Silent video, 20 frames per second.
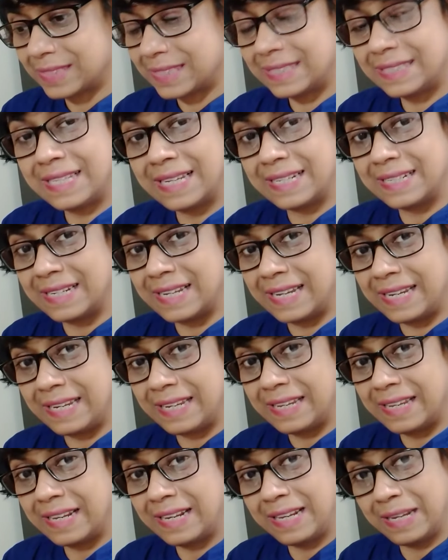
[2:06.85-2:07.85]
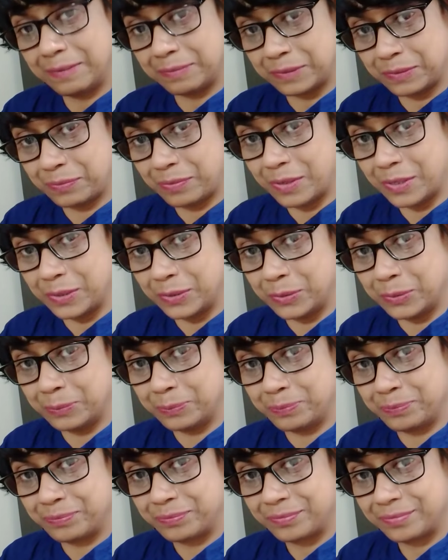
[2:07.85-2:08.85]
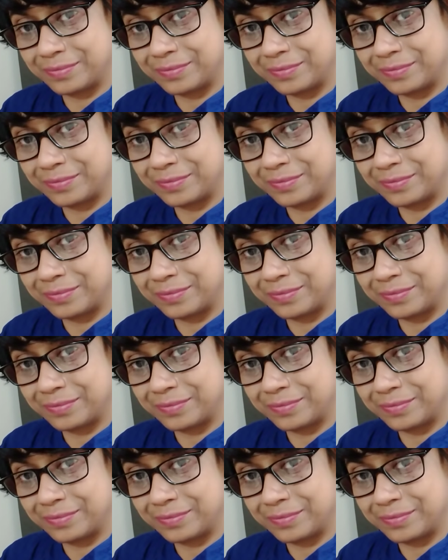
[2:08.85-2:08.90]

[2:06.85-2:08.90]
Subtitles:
than I left for home.